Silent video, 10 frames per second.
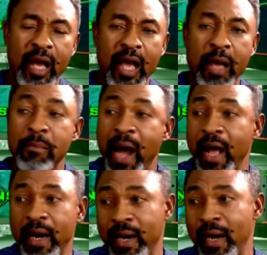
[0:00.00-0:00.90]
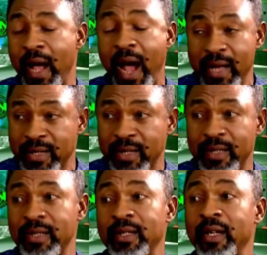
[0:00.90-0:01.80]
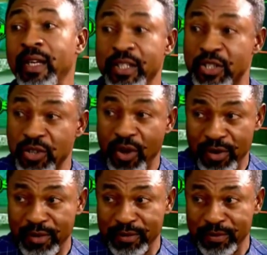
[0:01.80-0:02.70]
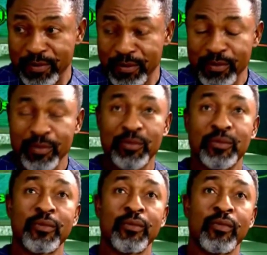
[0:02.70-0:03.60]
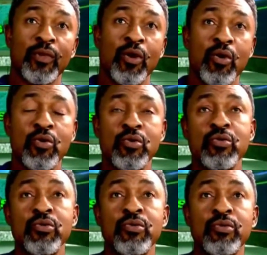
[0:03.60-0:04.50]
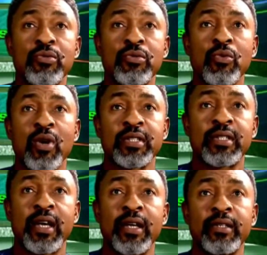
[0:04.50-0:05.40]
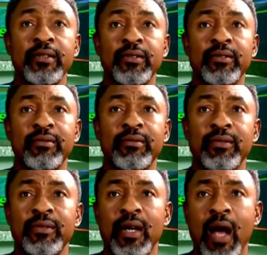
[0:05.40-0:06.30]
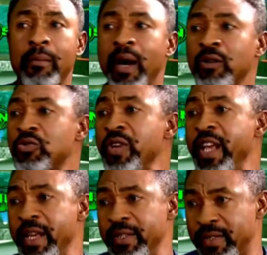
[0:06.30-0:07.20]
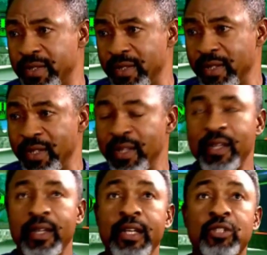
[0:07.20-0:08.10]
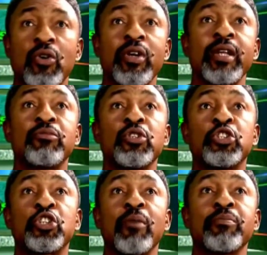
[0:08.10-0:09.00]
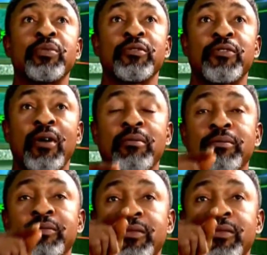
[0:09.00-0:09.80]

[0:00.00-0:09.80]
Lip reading: A man asked his son, who was then about 2 years, he told him to jump from